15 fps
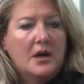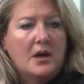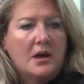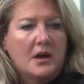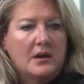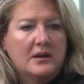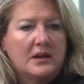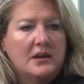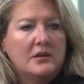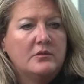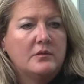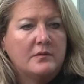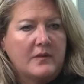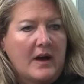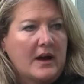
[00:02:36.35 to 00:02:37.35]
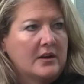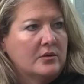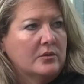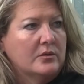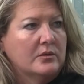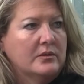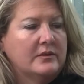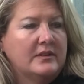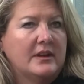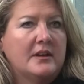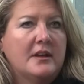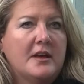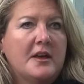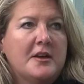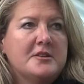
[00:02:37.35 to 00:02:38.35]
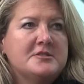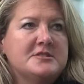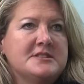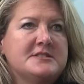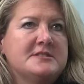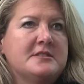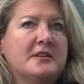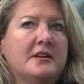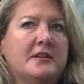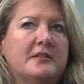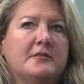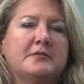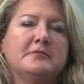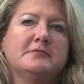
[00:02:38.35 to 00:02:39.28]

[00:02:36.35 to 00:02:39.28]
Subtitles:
getting through finals and just the